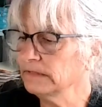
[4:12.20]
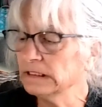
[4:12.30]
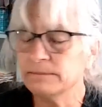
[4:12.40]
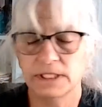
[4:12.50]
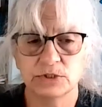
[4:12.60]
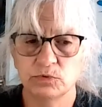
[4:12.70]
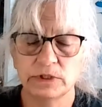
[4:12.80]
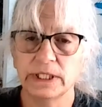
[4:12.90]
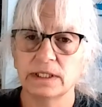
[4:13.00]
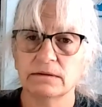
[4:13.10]
But it's
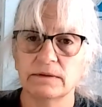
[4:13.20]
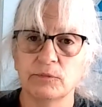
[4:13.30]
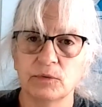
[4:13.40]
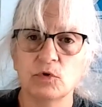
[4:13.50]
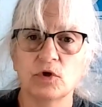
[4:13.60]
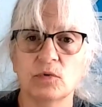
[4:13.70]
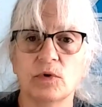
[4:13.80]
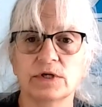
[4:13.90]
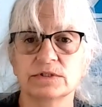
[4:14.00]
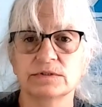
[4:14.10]
really, the PRYM hook
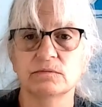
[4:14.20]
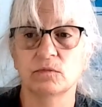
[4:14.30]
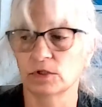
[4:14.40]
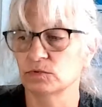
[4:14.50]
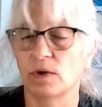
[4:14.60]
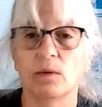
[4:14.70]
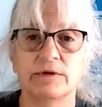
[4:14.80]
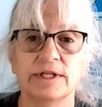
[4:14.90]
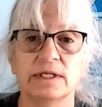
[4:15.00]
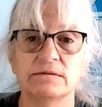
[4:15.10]
works well
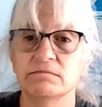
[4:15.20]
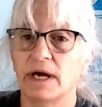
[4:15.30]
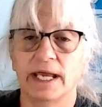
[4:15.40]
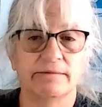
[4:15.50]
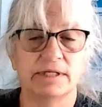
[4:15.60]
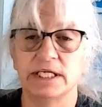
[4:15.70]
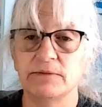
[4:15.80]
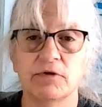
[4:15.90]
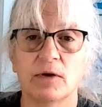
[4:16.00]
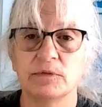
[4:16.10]
with it. I haven't had any
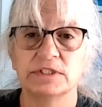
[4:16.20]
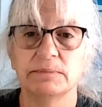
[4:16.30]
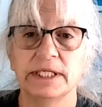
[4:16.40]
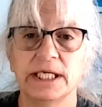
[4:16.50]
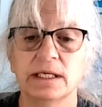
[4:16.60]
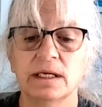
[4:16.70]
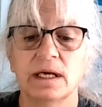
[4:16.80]
problem with splitting.